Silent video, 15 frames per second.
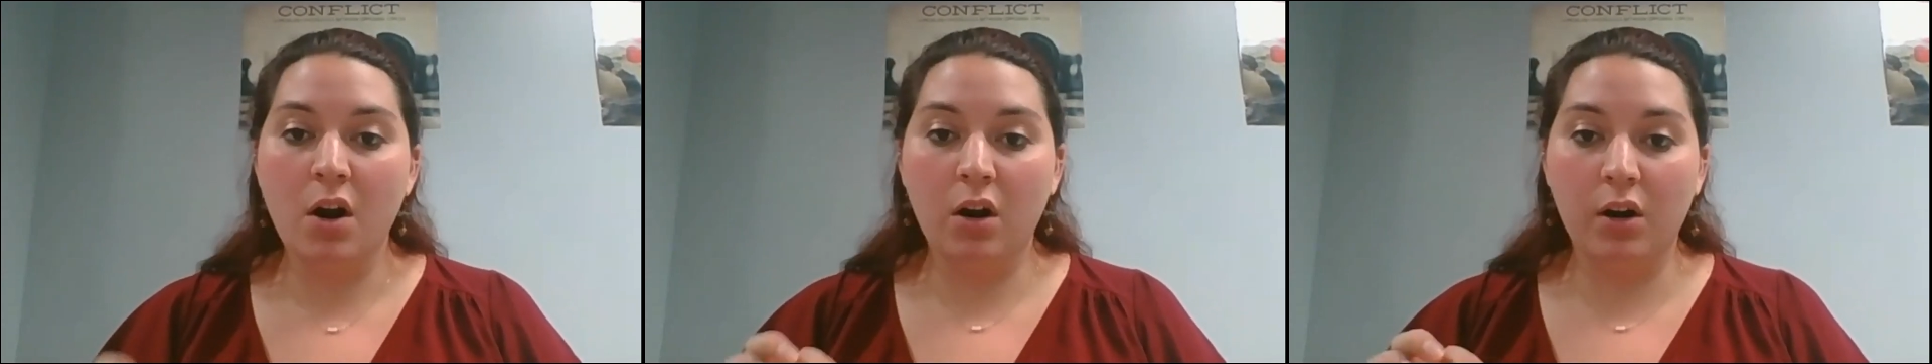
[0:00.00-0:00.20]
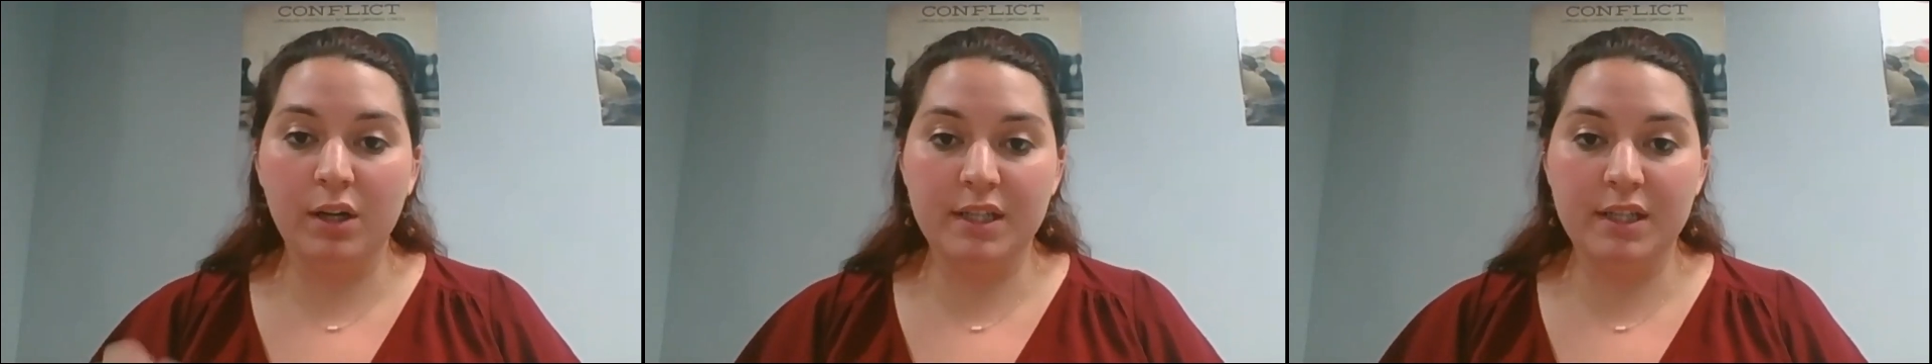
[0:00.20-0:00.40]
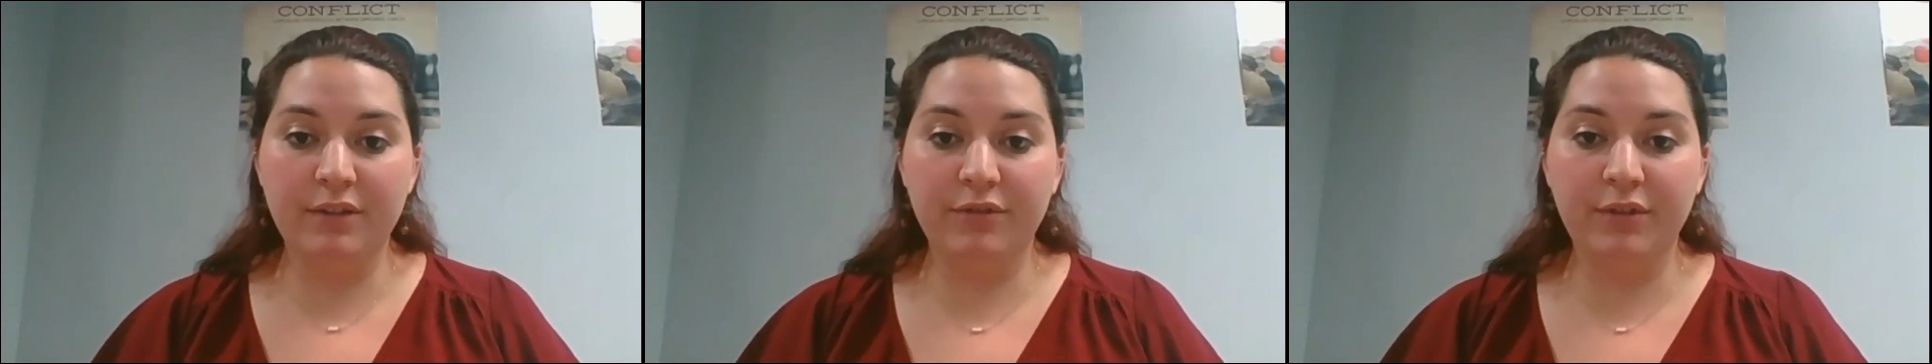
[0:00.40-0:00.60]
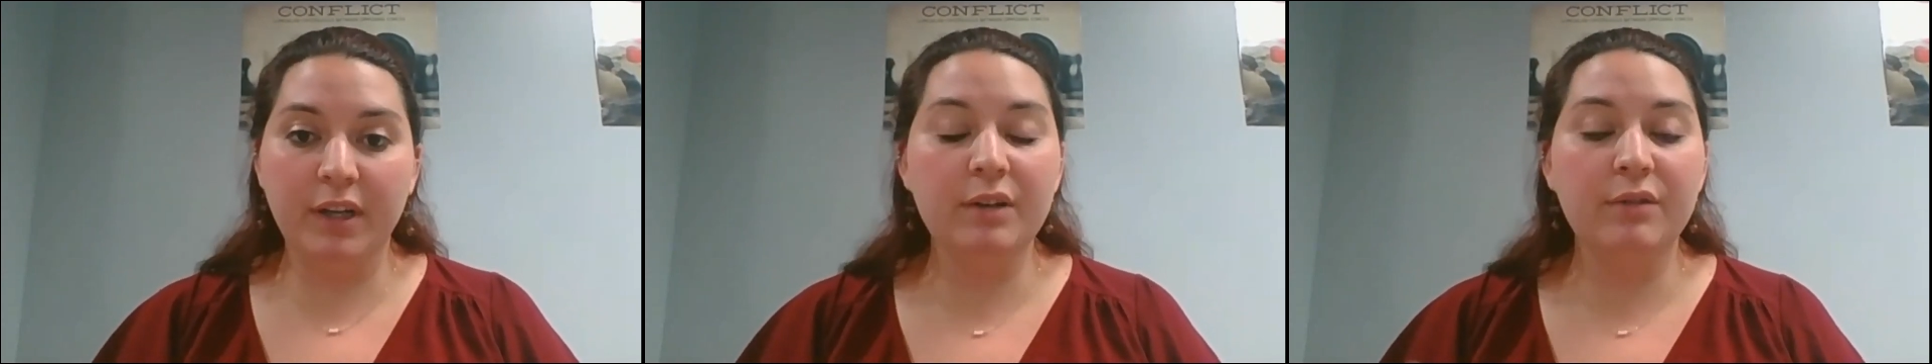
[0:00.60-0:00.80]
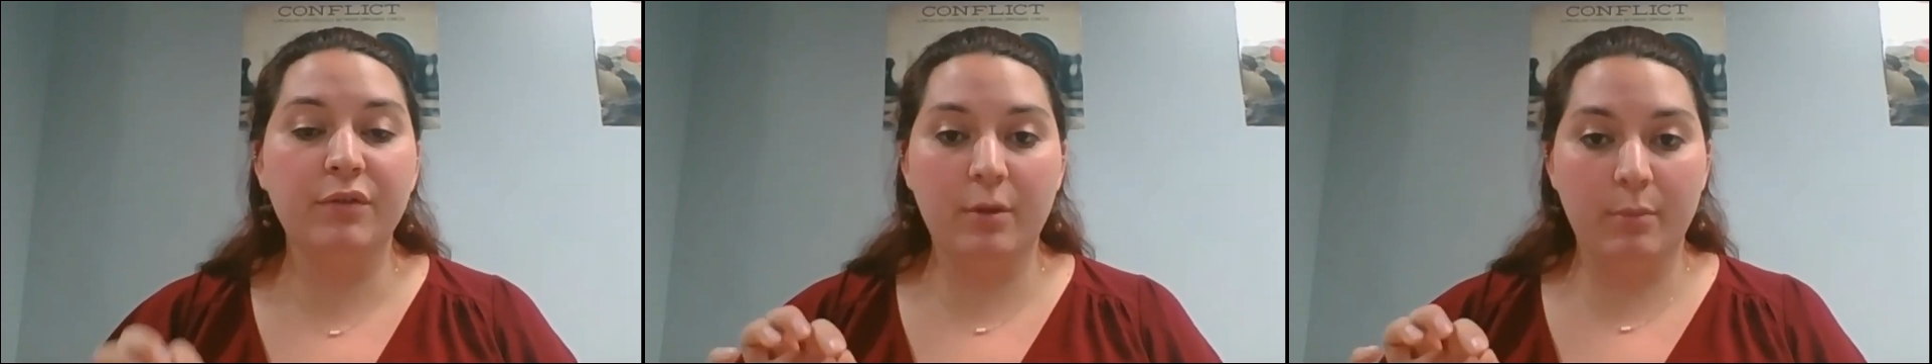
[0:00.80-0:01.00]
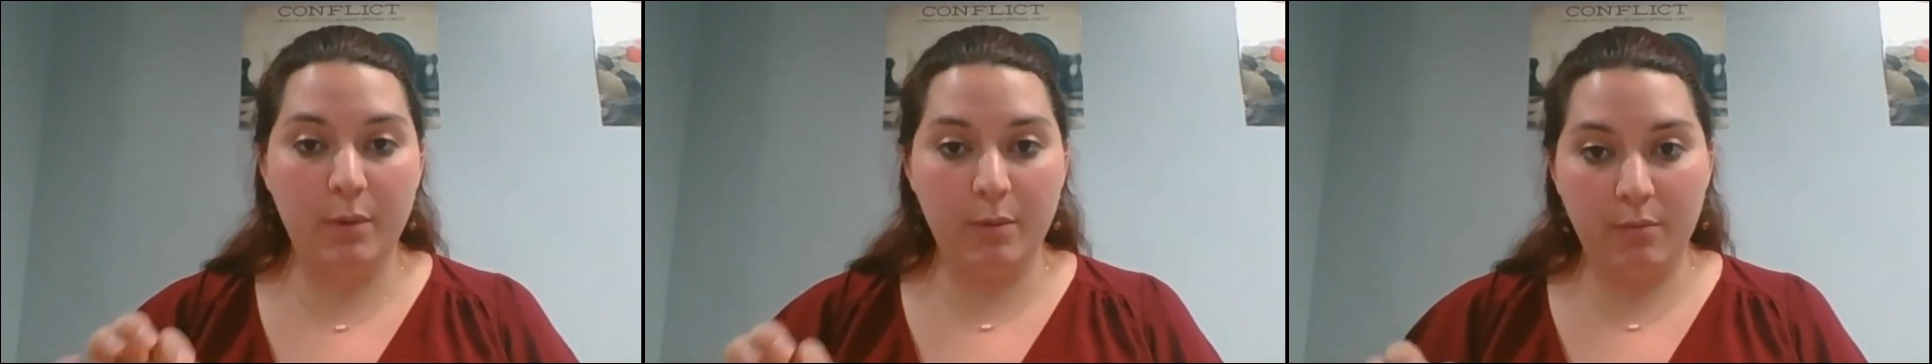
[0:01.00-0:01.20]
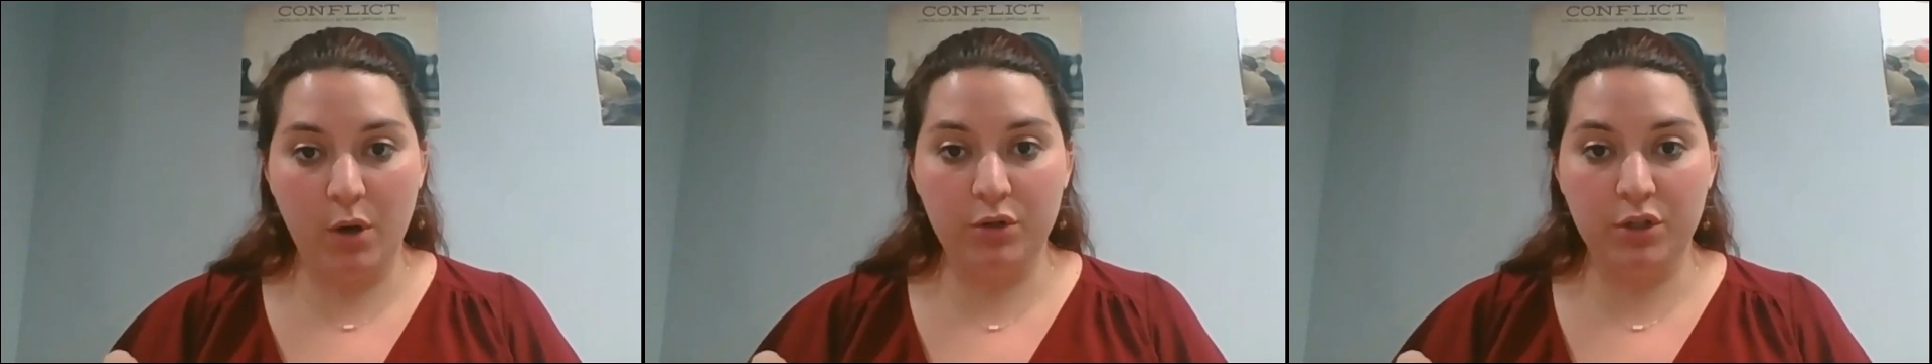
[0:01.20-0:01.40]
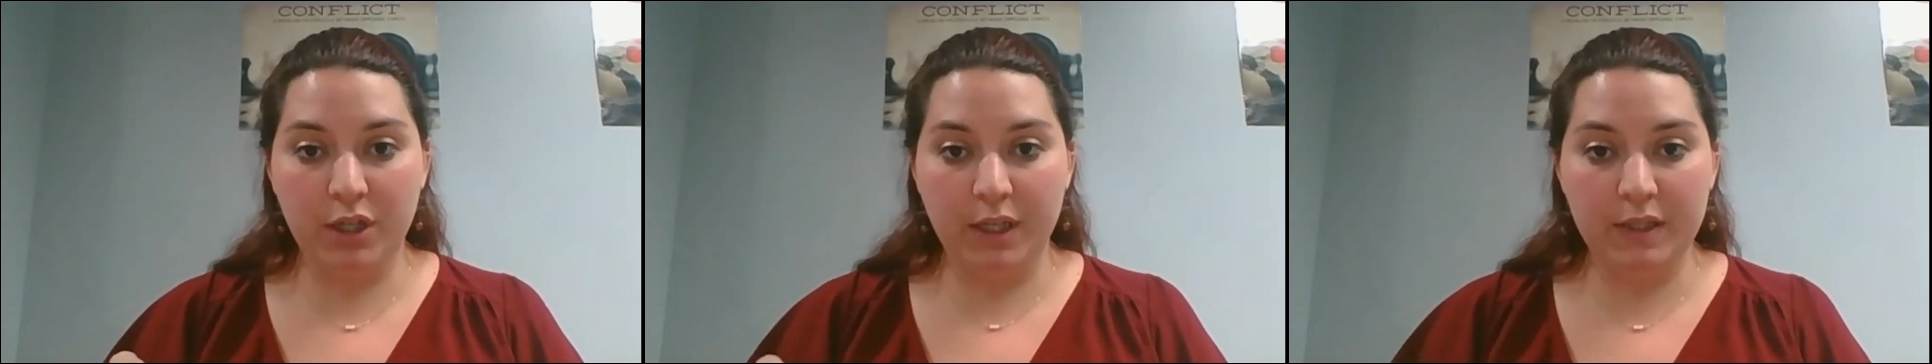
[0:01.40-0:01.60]
are different from
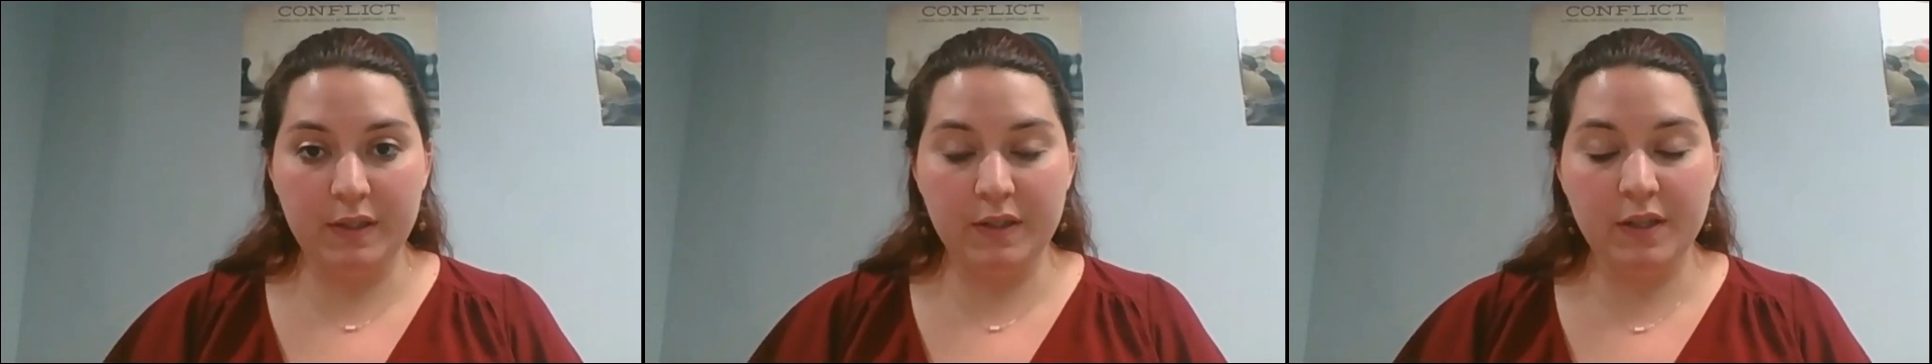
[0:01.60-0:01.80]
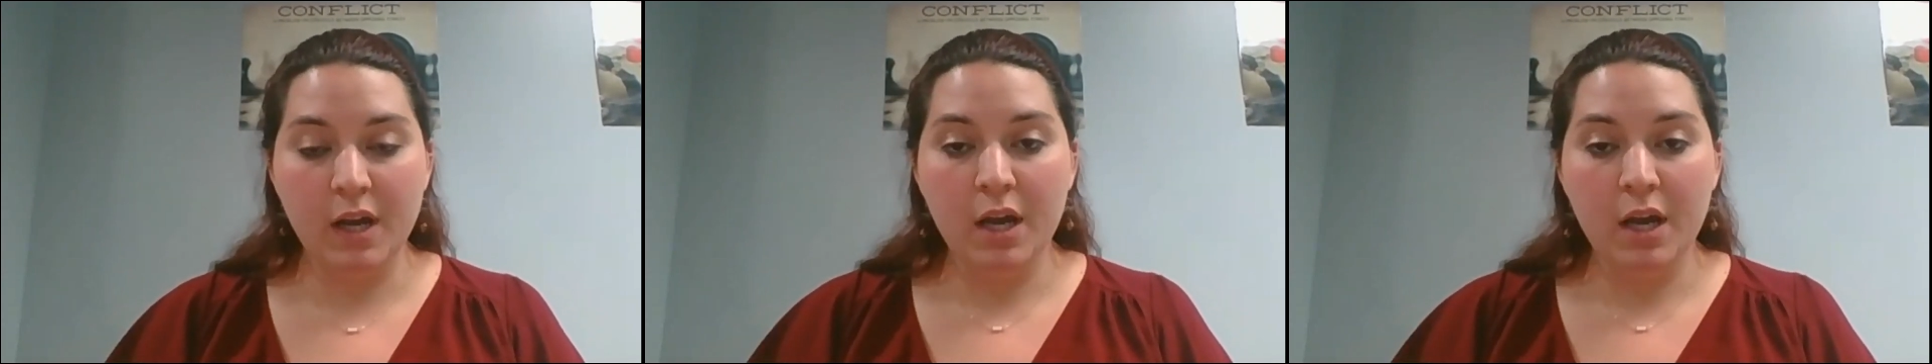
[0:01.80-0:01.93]
emotions.